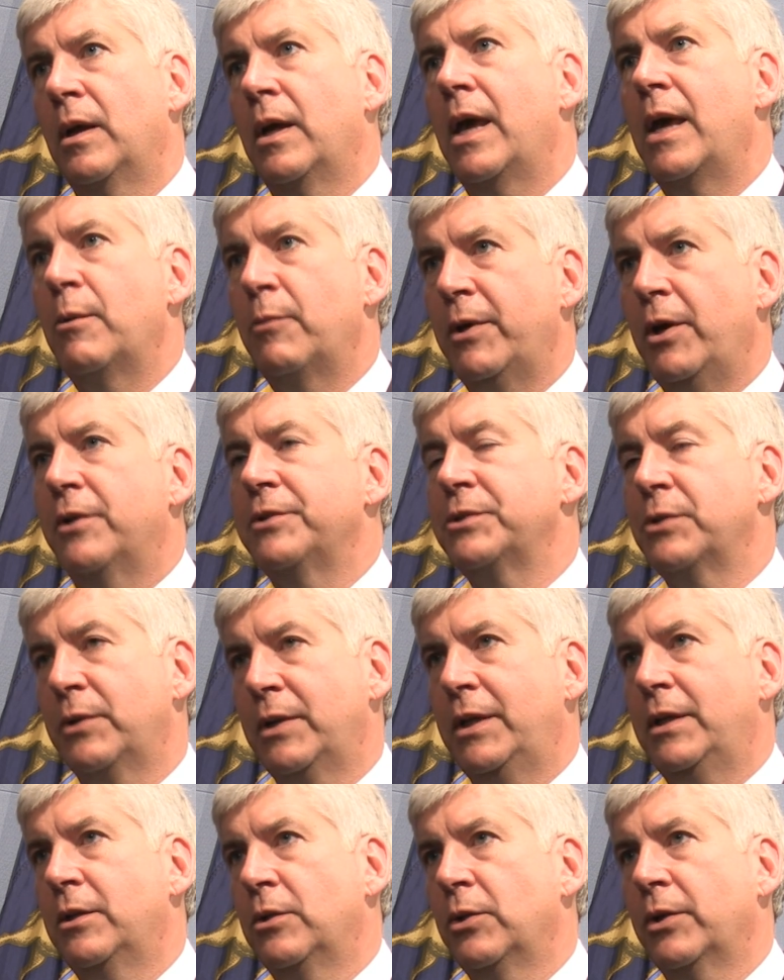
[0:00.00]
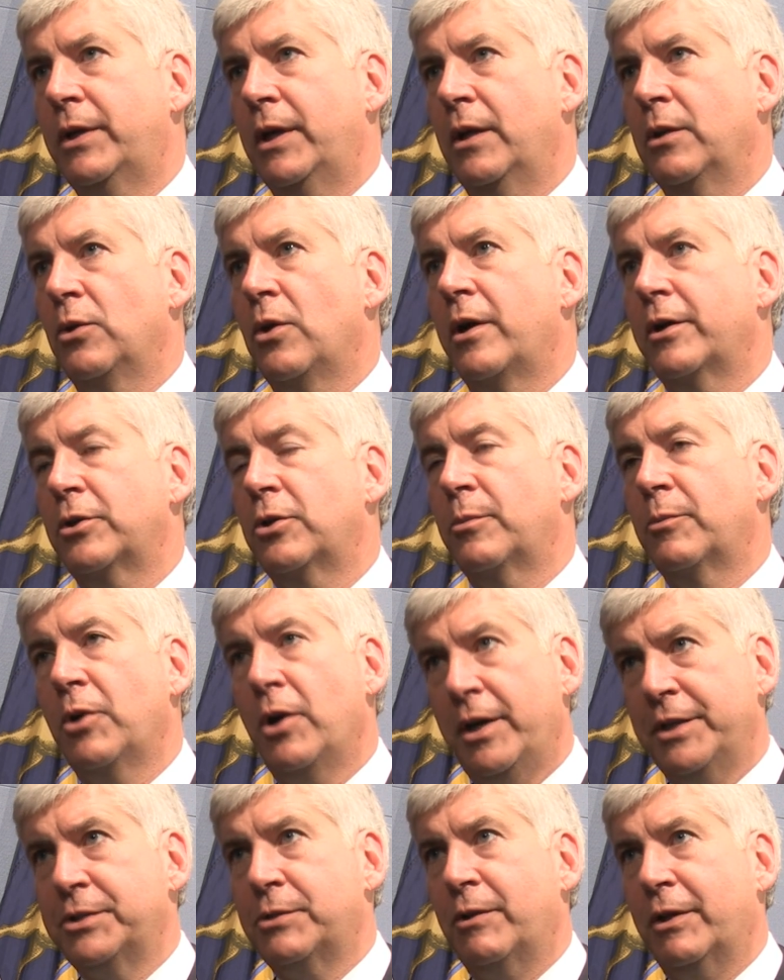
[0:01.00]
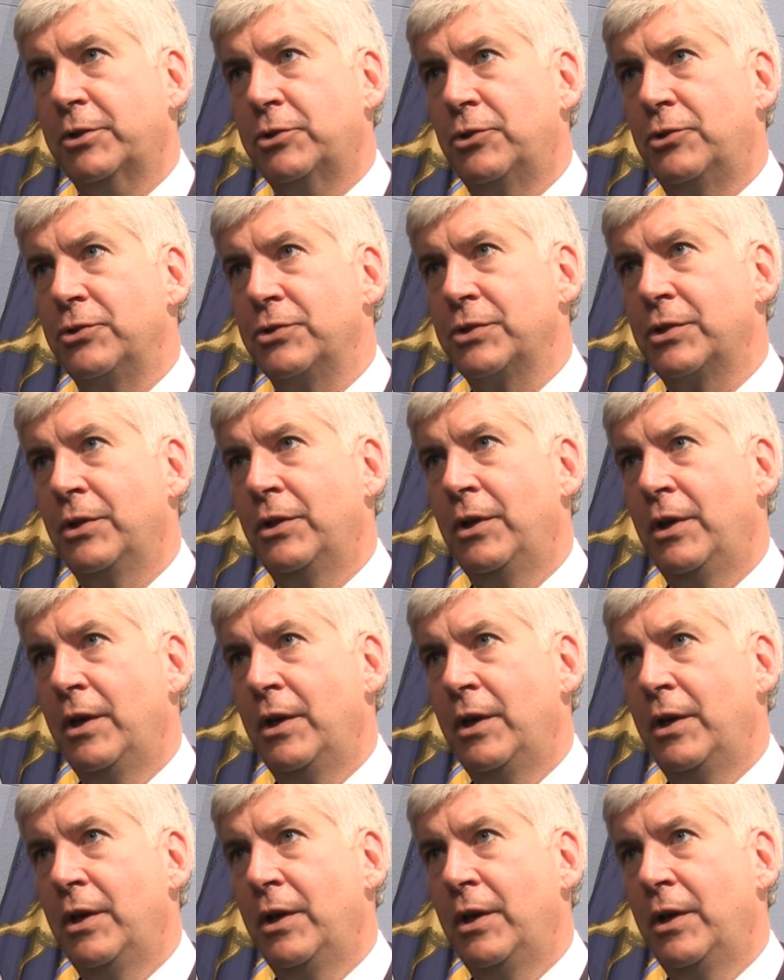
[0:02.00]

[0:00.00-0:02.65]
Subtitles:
and we also need to look at long-term cost structures.